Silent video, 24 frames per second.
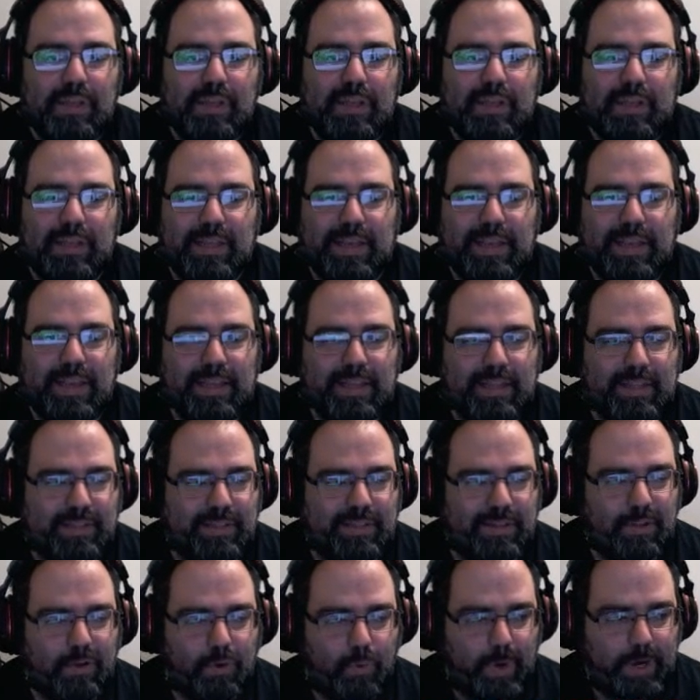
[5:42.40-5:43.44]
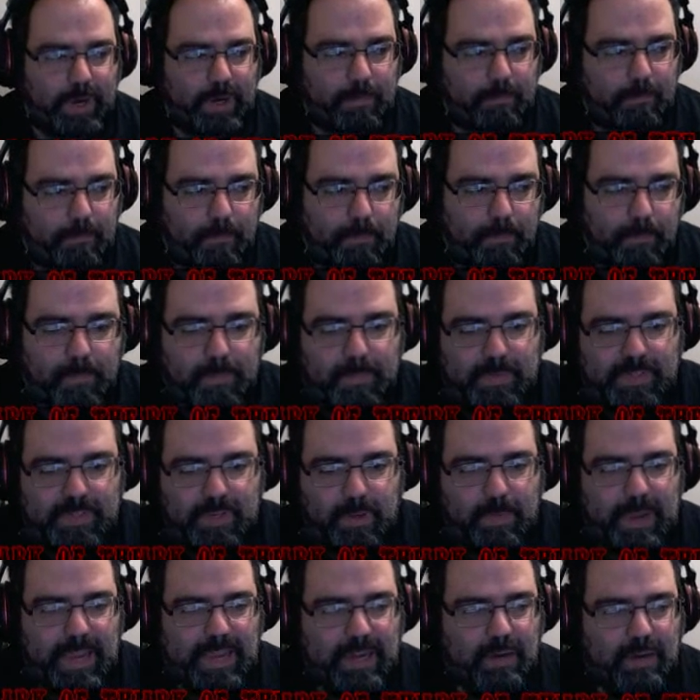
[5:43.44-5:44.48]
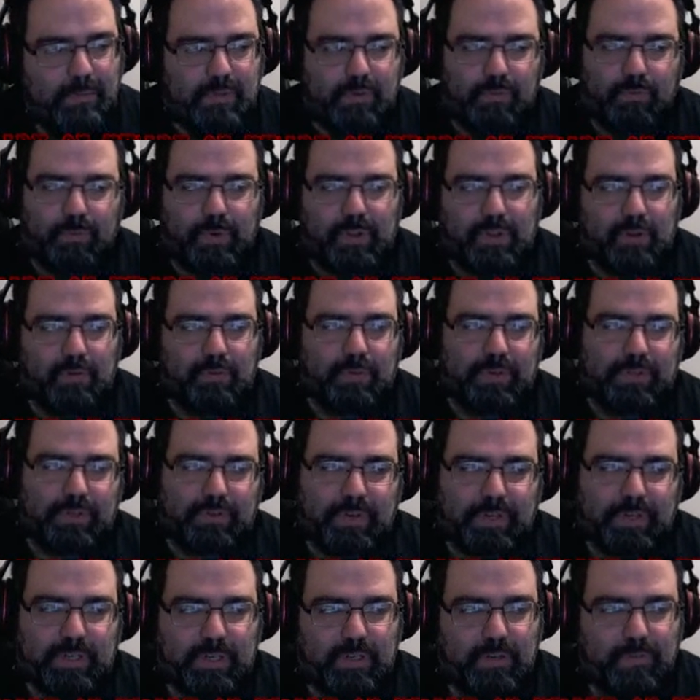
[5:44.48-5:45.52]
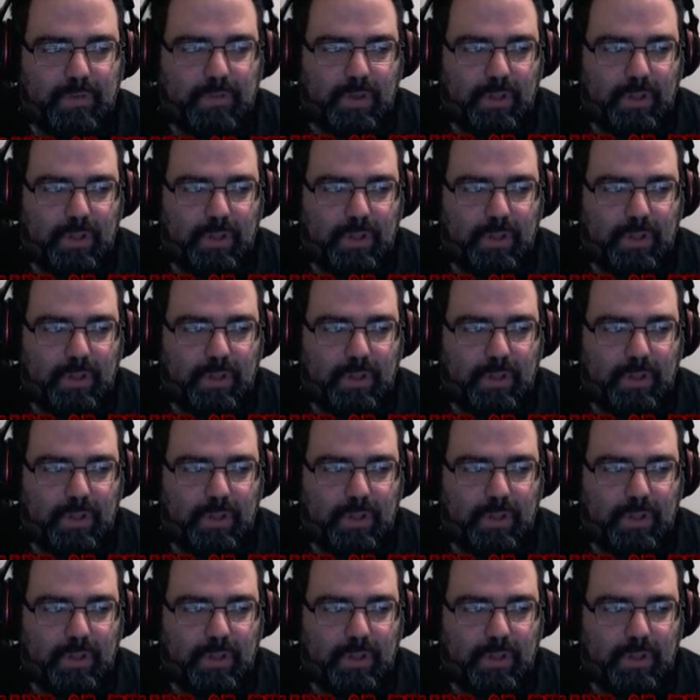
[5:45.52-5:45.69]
It's a little weird. Some items are really restrictive,